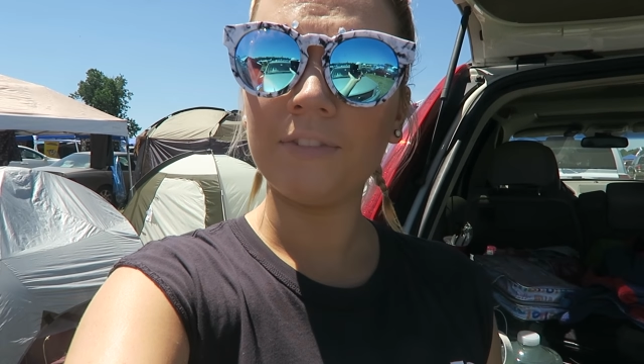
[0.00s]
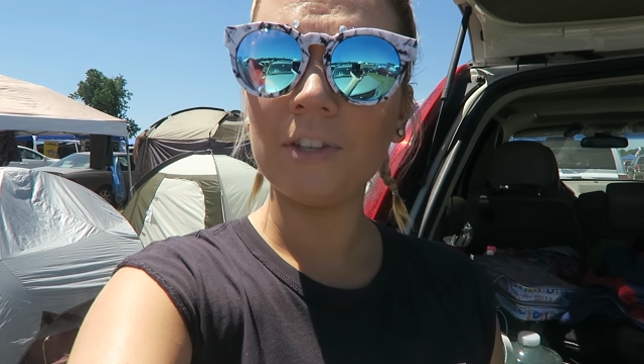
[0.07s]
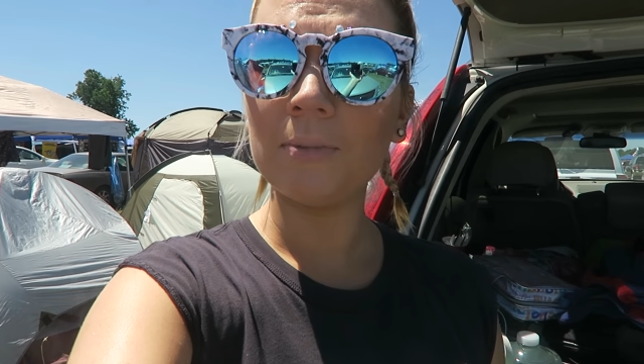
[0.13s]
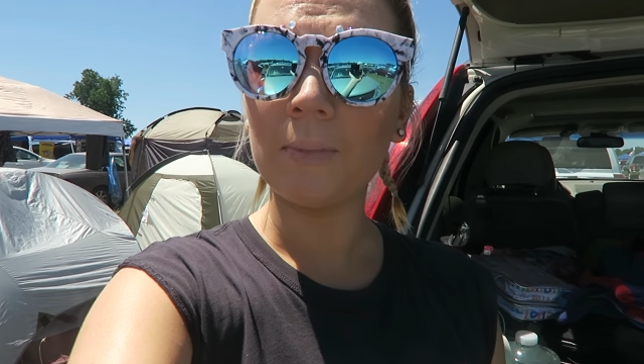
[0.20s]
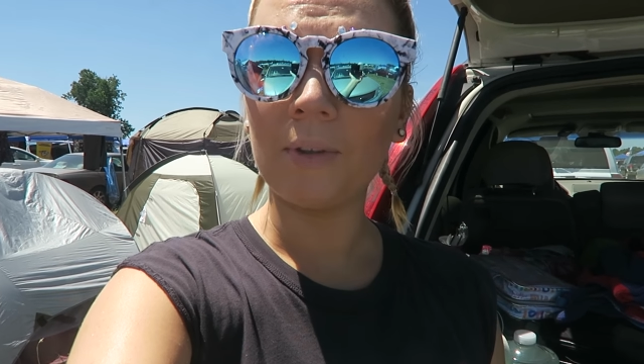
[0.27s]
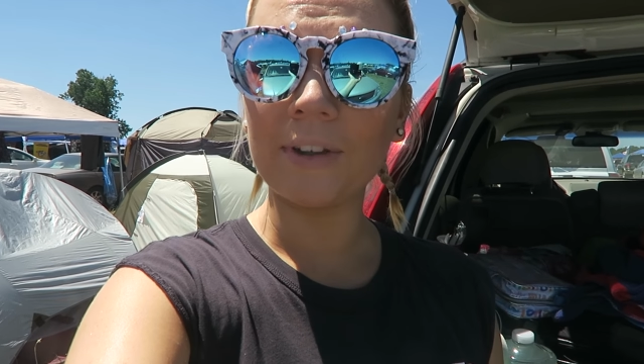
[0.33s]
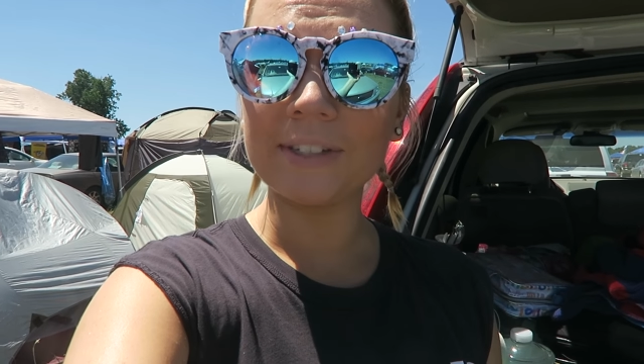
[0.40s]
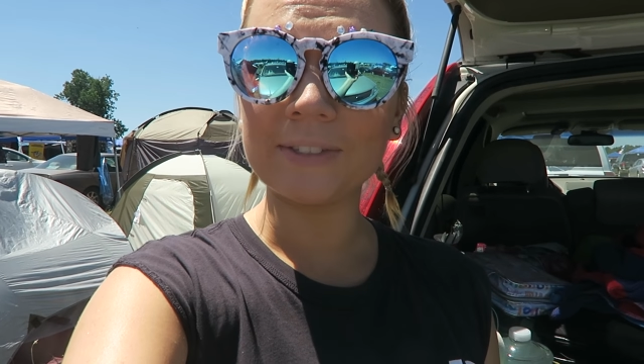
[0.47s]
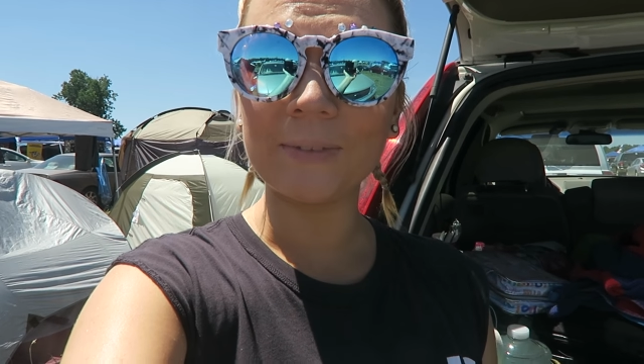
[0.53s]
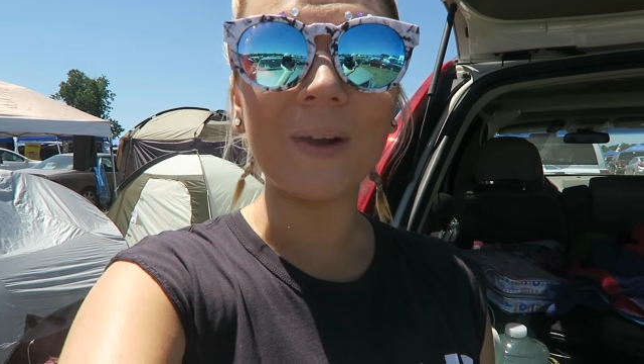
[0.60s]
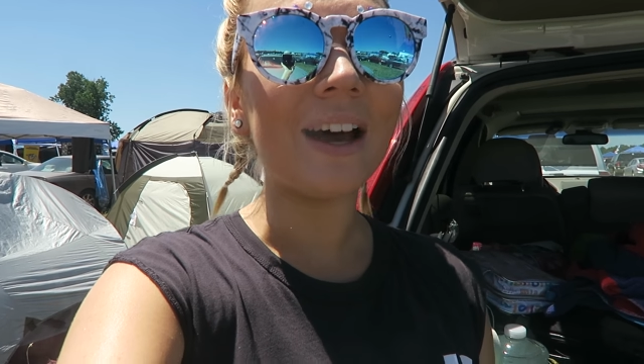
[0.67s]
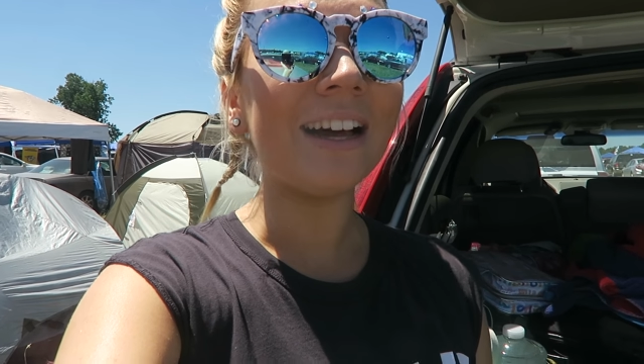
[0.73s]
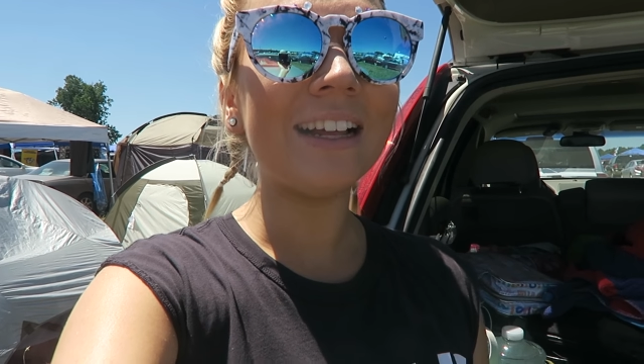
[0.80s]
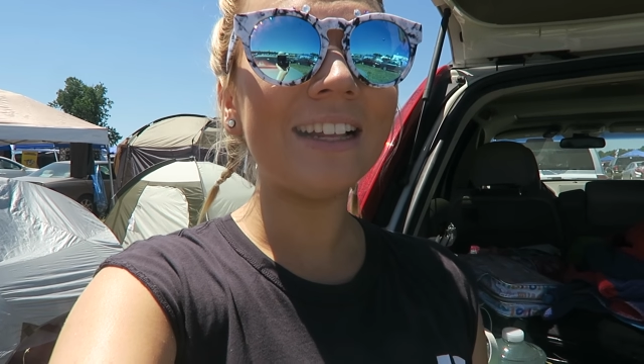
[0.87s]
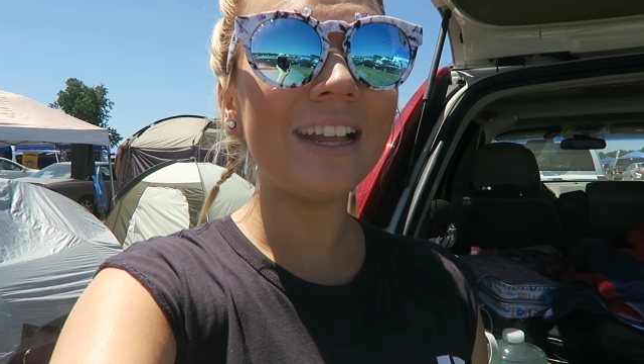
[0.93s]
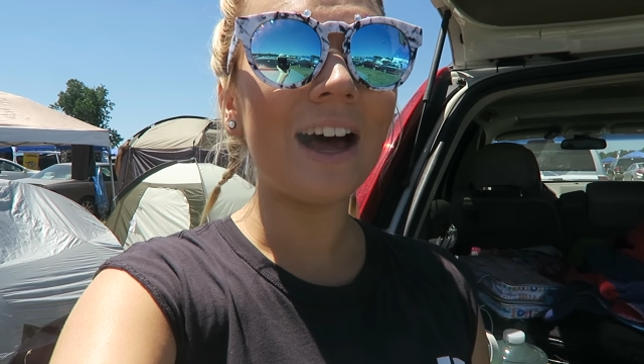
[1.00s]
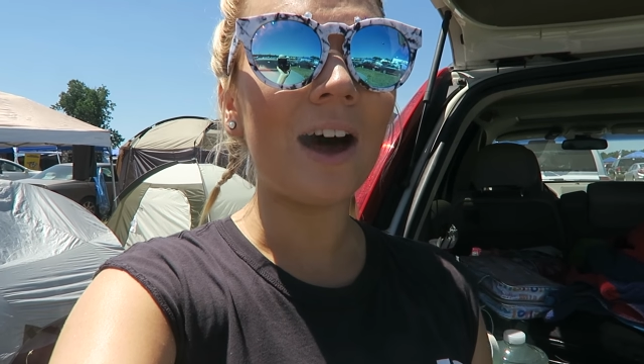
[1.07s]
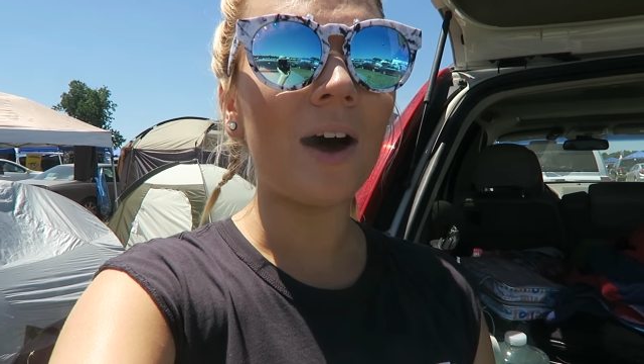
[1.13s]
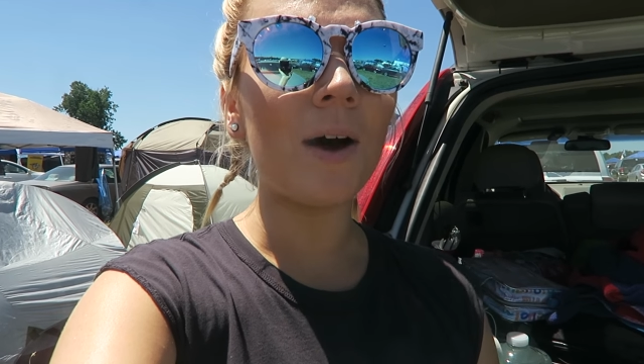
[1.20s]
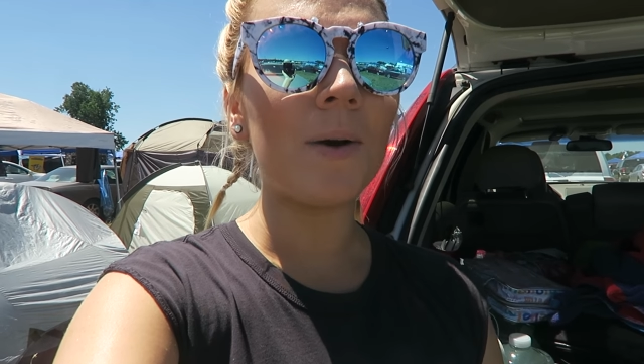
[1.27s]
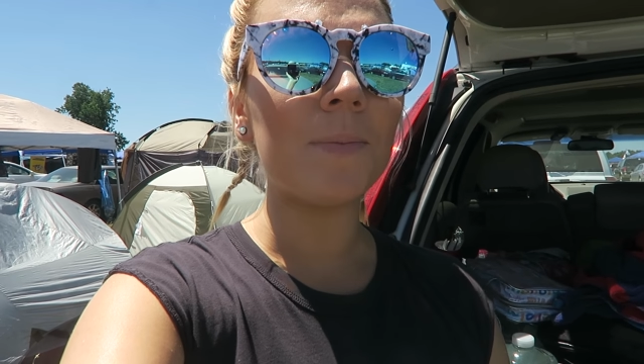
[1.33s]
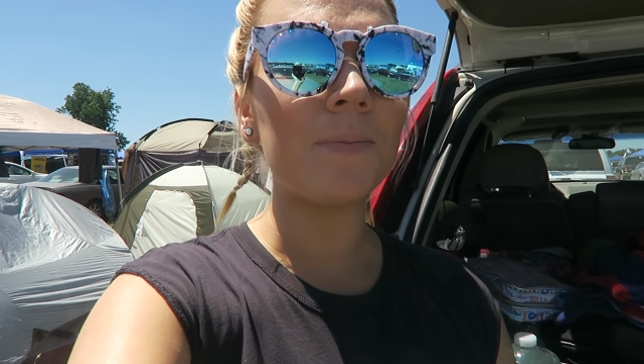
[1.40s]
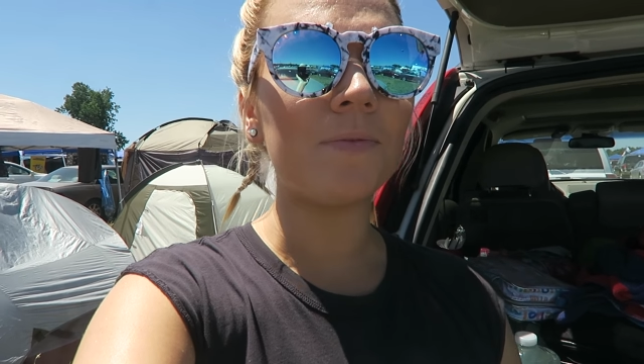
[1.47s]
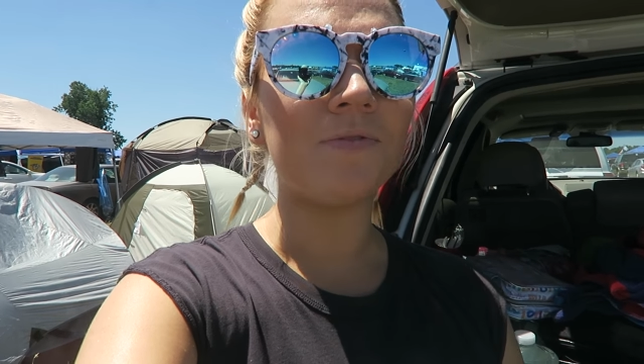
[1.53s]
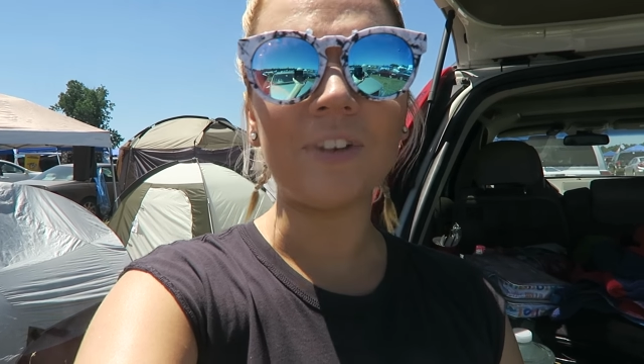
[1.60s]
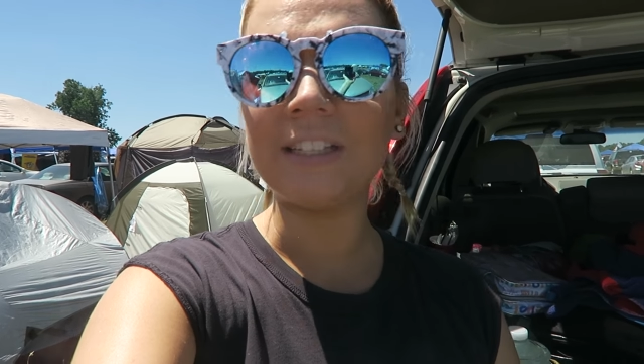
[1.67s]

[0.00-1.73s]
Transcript: a few more as well. Um,